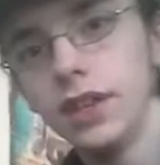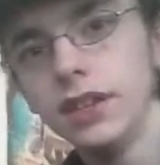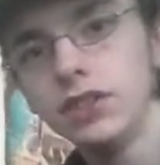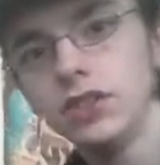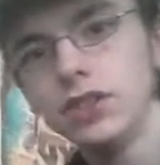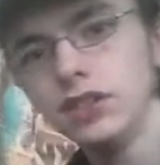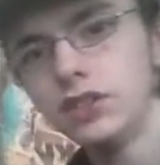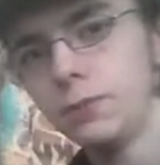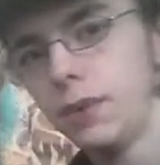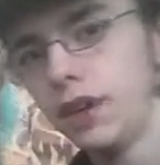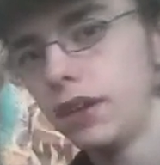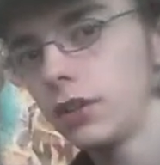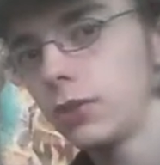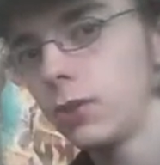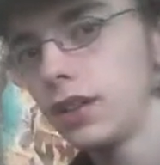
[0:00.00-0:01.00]
Did I just see
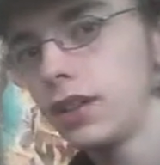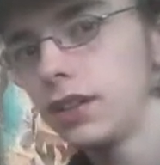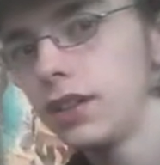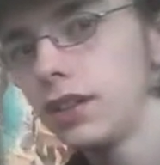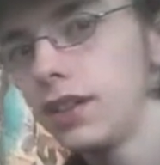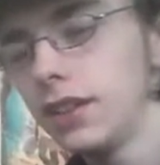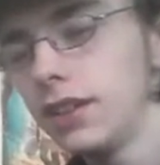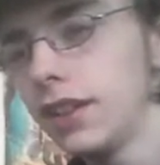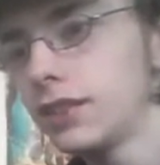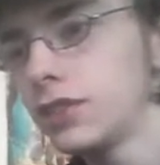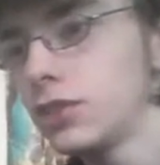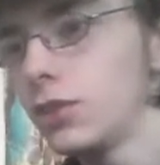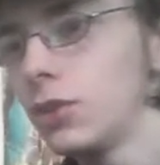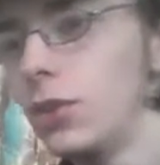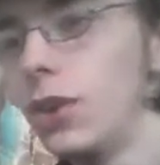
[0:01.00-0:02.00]
Spider-Gwen? That's
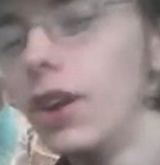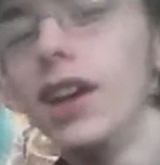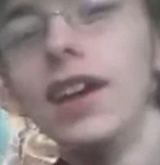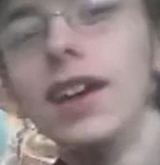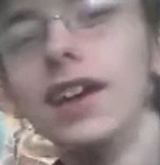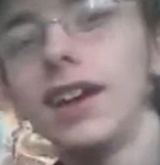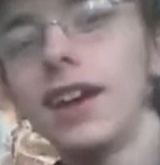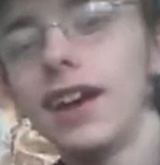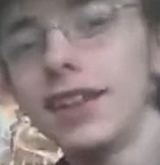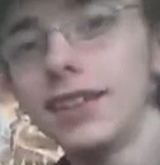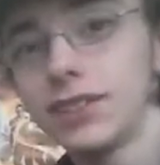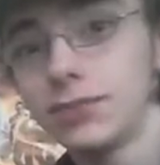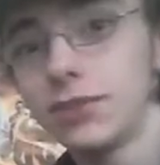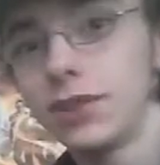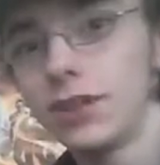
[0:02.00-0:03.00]
cool.
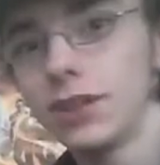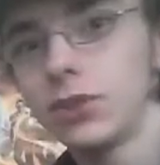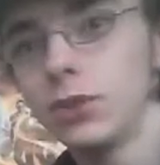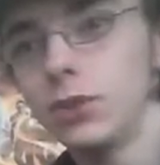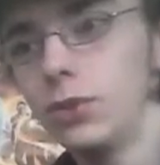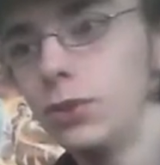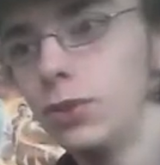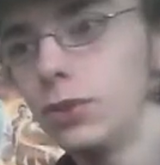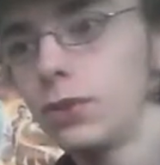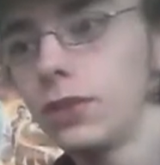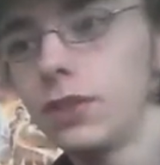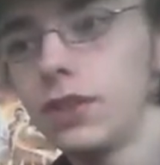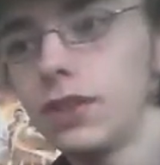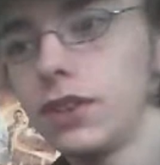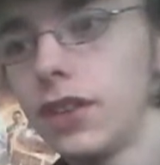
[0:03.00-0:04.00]
That's very cool.
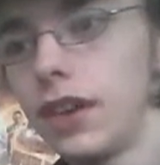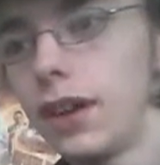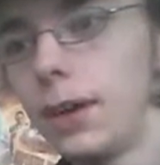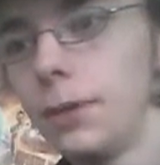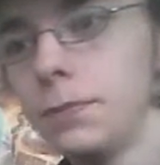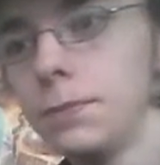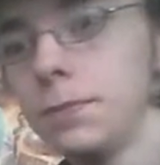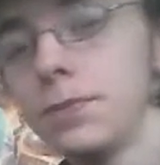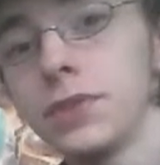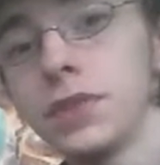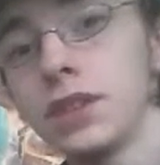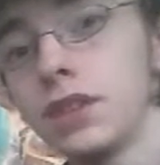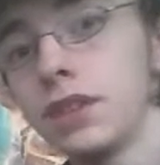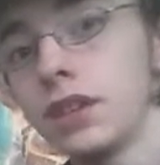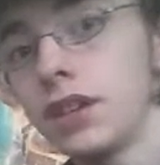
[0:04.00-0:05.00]
I
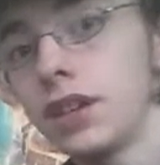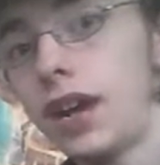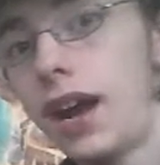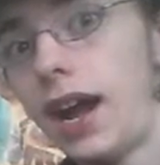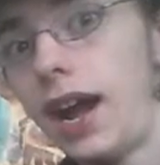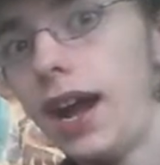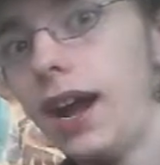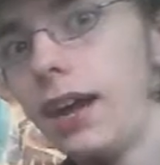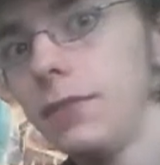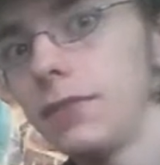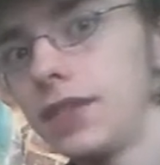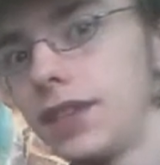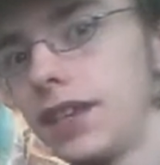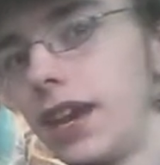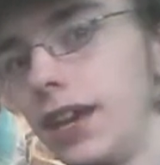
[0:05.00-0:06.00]
have
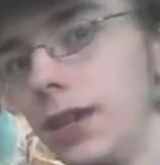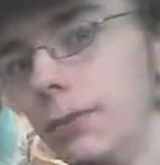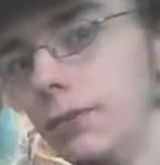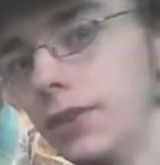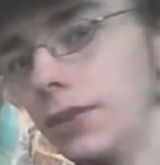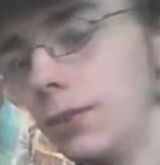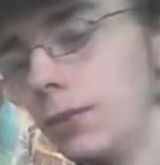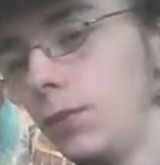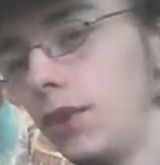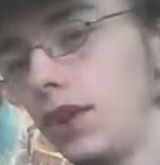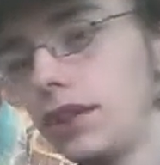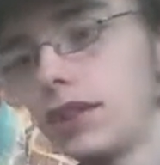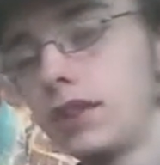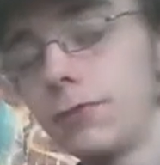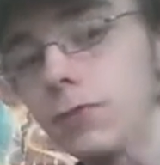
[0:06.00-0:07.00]
the game.
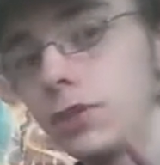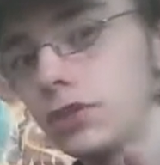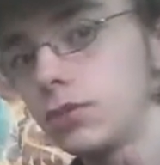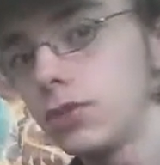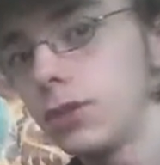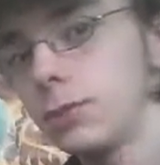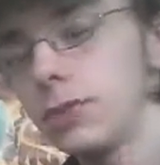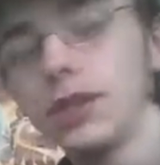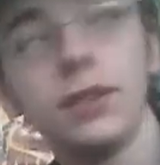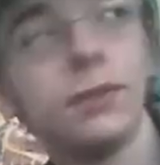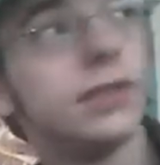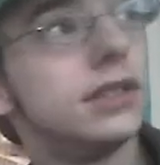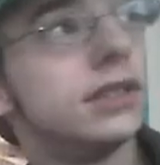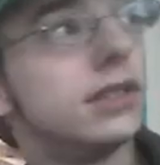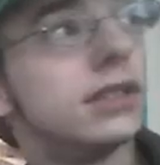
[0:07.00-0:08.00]
The first one, I believe.
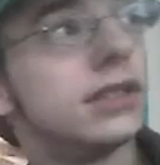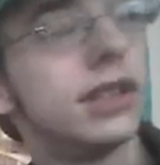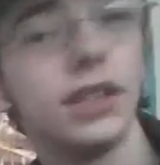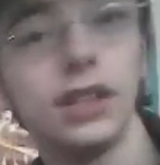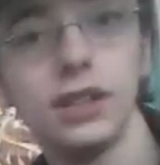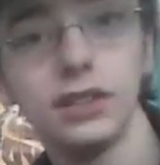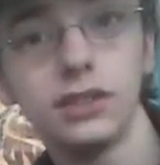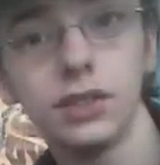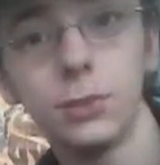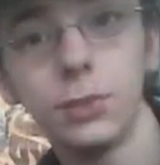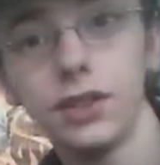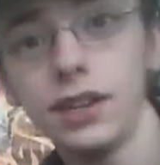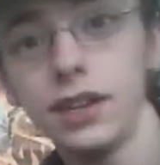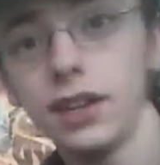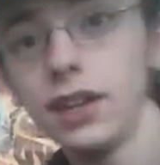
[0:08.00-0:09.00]
It's
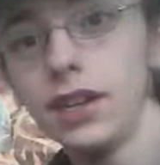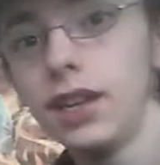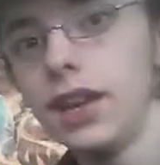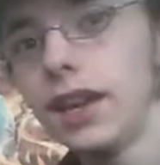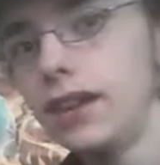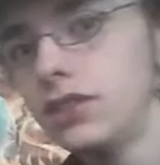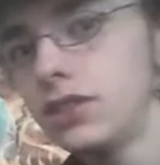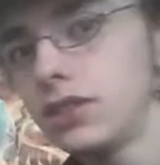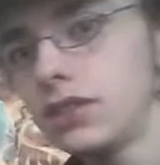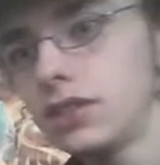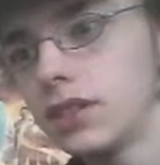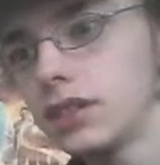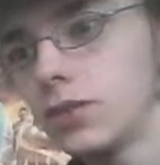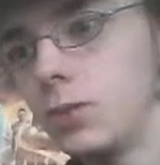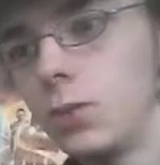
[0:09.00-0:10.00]
somewhere there. It just
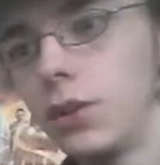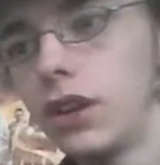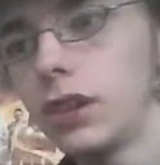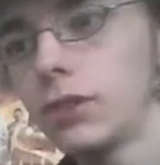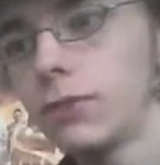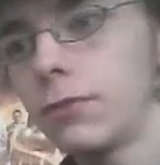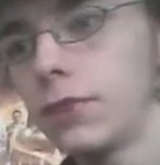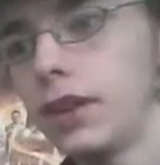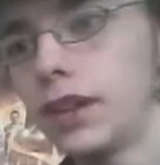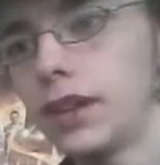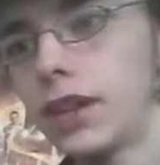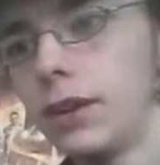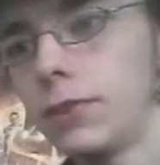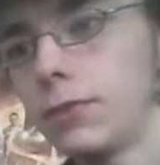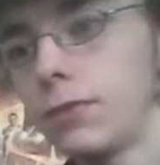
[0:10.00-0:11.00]
doesn't work for like
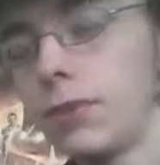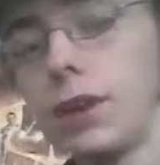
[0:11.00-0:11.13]
half...